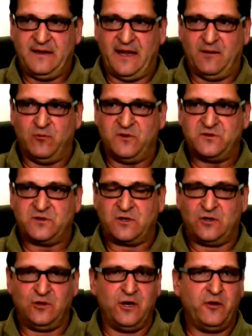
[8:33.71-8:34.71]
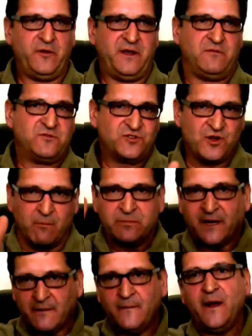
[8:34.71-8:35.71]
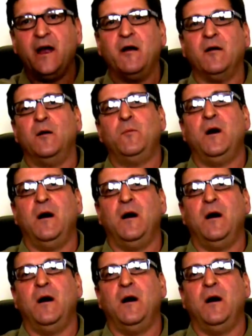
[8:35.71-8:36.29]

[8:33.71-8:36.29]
It was clearly something there,